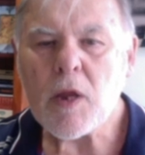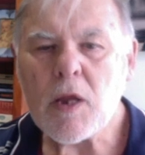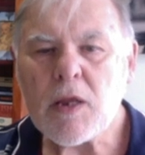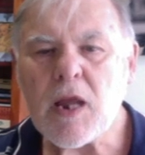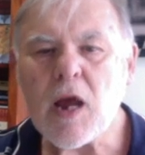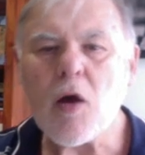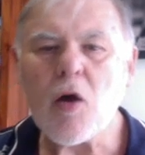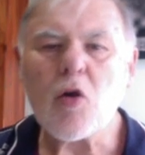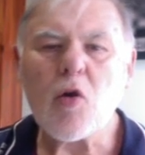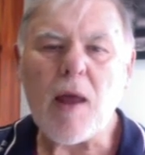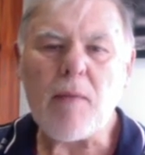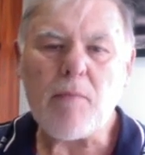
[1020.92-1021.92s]
Now, a
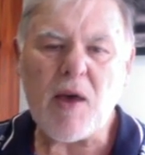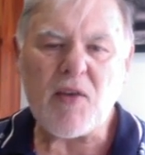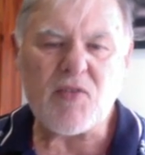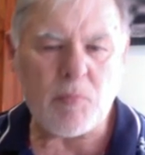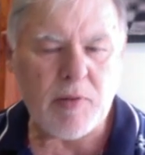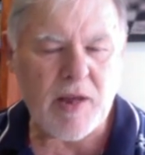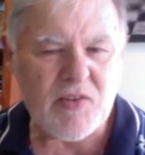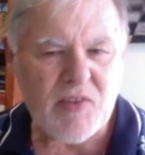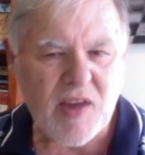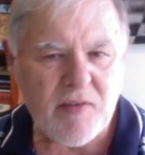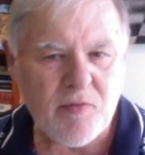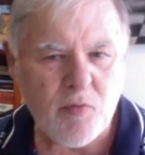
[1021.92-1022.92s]
Grandmaster plays
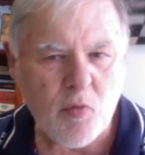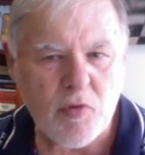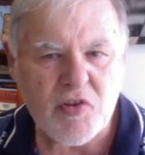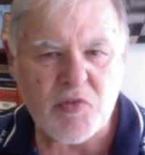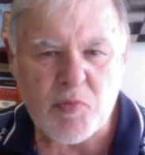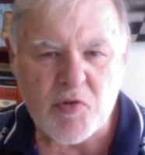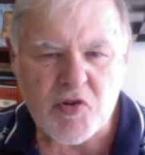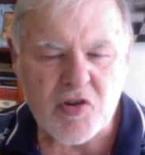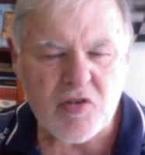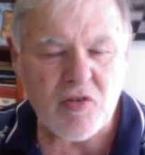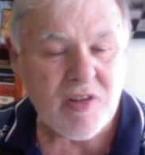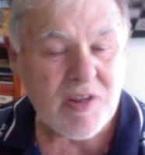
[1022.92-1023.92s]
a4 in this position,
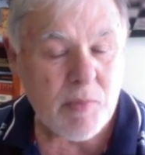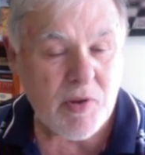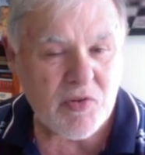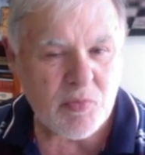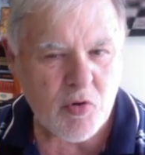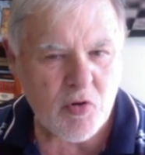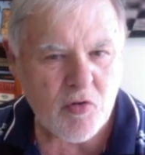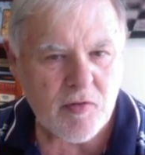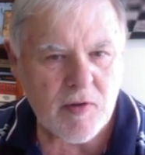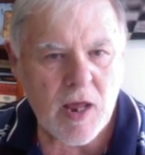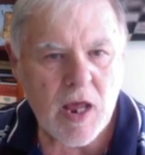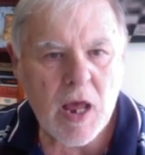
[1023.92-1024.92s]
not the best move,
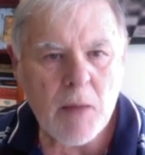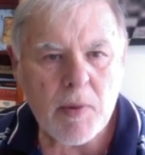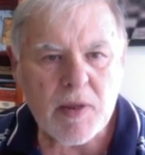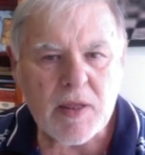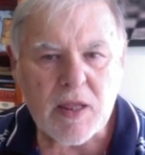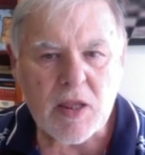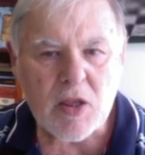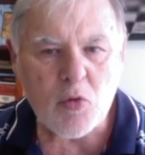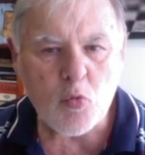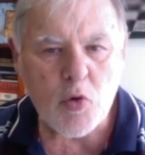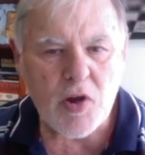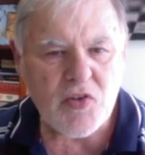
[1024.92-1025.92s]
but the
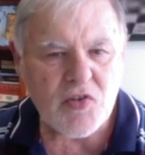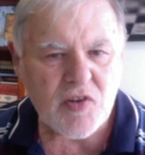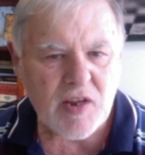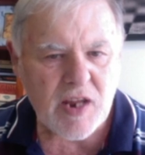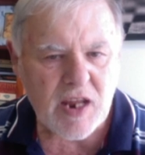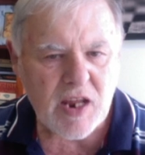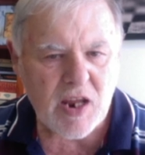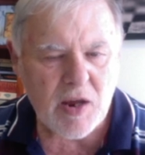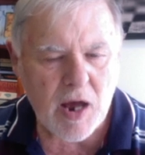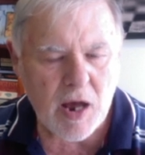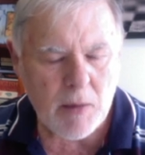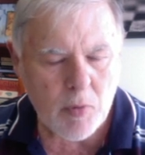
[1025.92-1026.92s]
reason
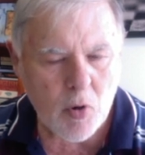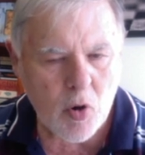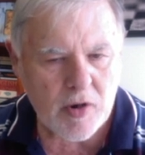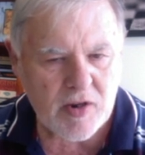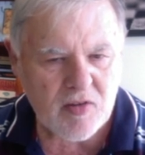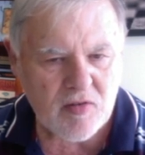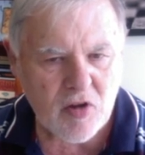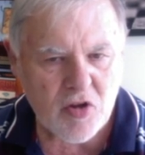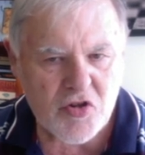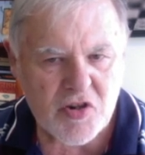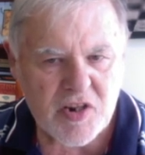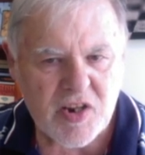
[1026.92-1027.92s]
behind his
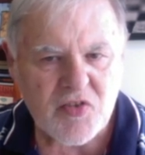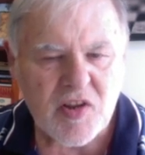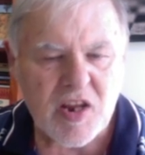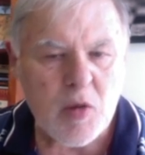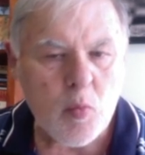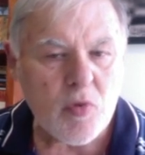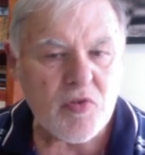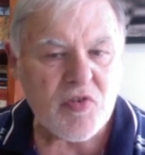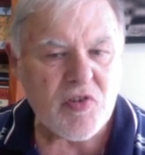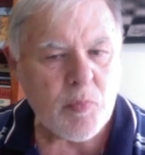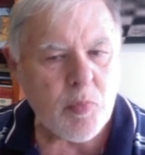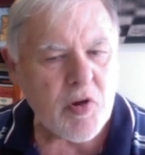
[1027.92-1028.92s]
logic is that he wants
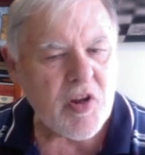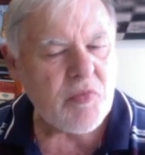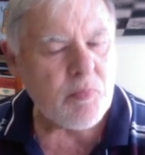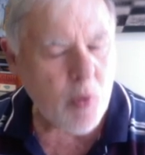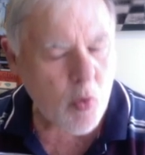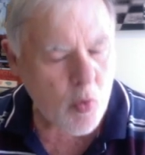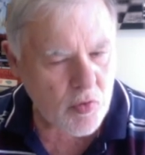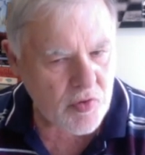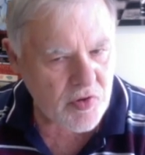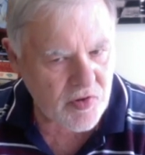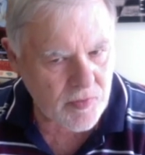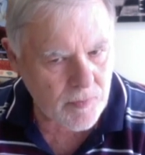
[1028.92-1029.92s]
to put his
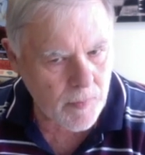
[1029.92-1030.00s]
pawns,